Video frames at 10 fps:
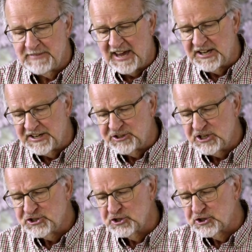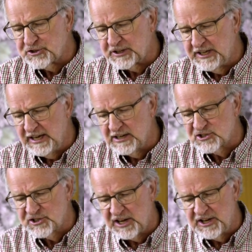And in addition to the king
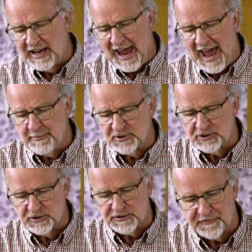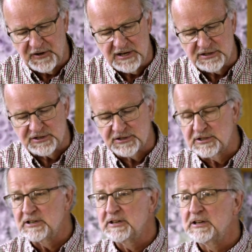sending Amnon
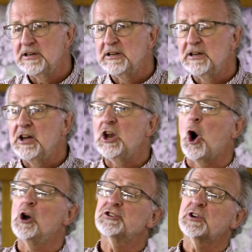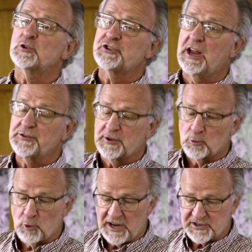feast, he also sent the
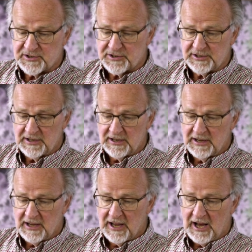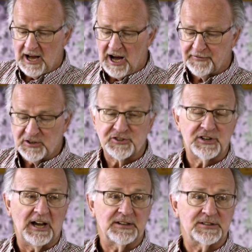rest of his
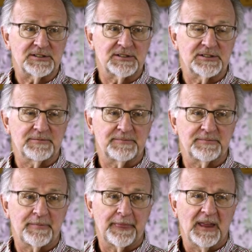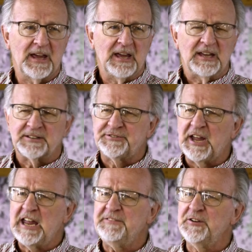sons.
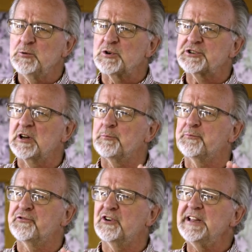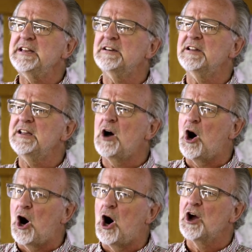David was completely
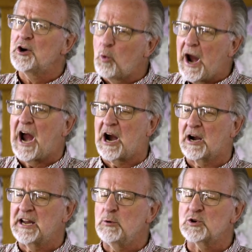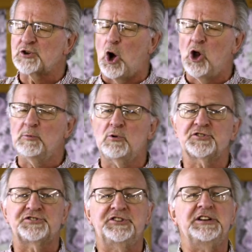unaware. He was
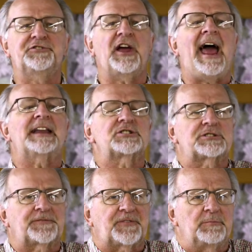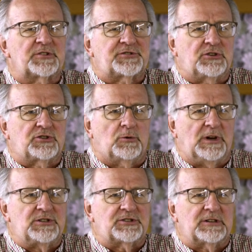almost detached from the
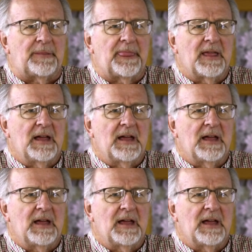situation.